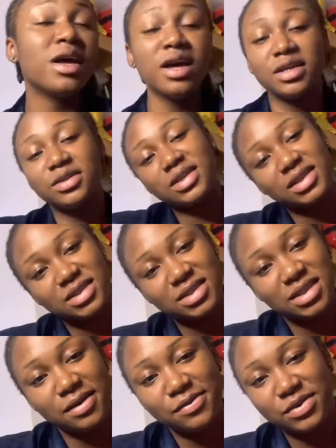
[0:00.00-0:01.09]
So that's
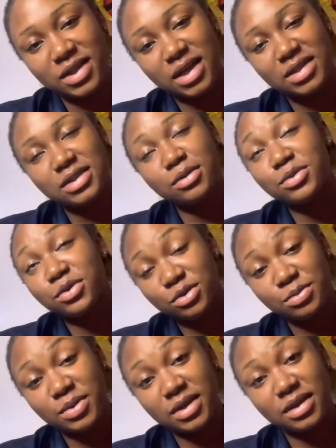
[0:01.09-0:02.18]
that for that. I'll be going to
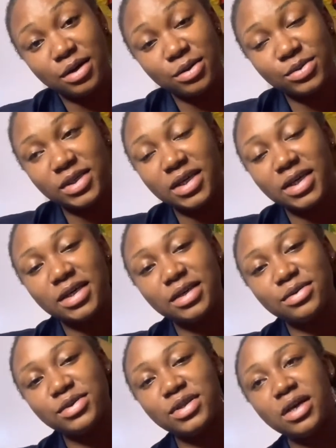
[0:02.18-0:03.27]
bed now. Okay.
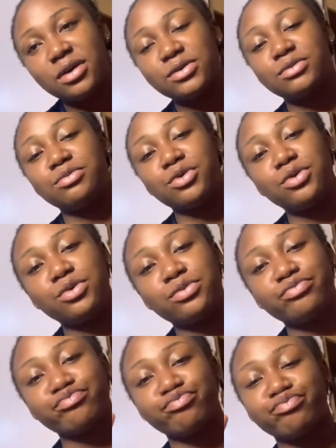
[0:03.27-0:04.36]
See you tomorrow.
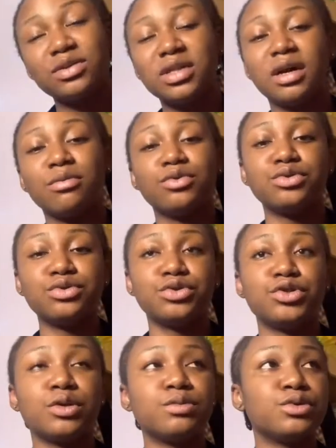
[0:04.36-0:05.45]
I don't think I'm going to
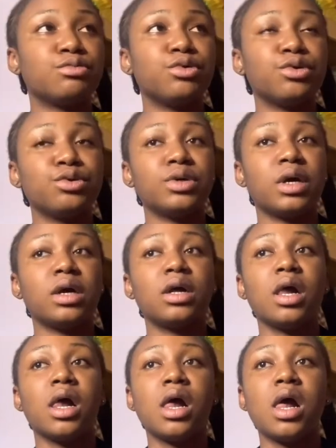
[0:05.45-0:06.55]
shop tomorrow. Yeah.
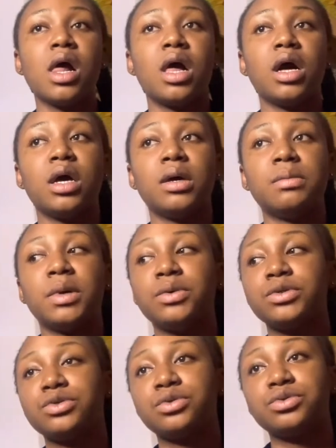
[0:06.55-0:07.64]
I
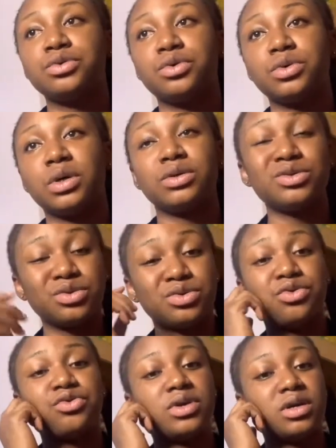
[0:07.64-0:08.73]
just want to
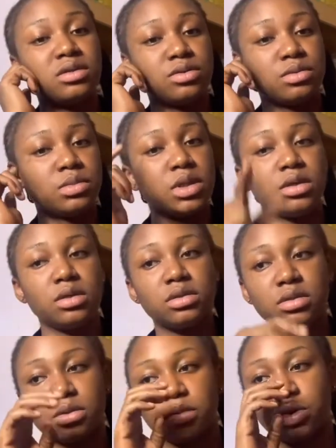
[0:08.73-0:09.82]
create something,
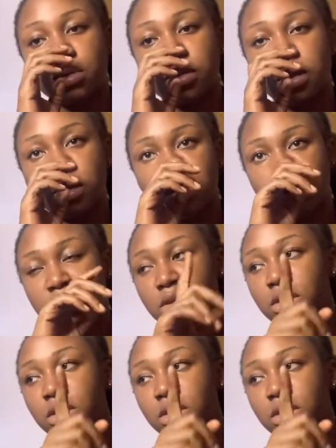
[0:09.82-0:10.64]
some contents.